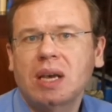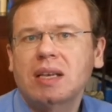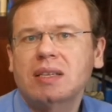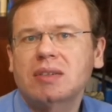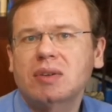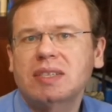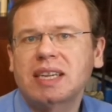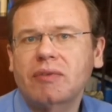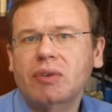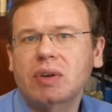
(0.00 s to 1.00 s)
So
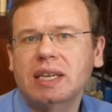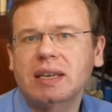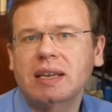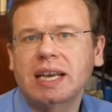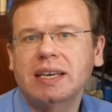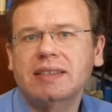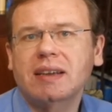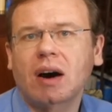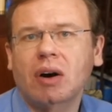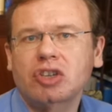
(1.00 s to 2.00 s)
several hidden layers
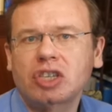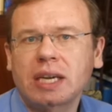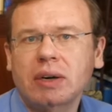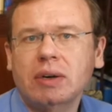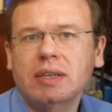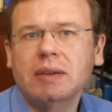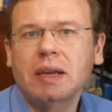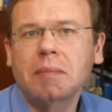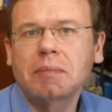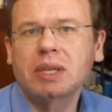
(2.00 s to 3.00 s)
are shared
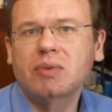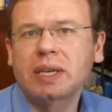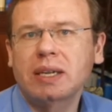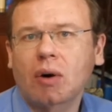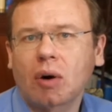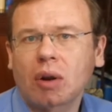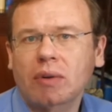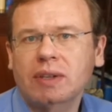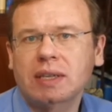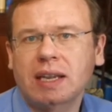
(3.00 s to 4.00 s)
between all
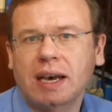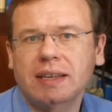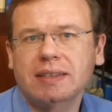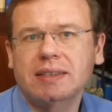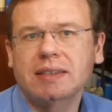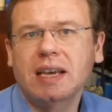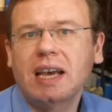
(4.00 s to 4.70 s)
of the tasks.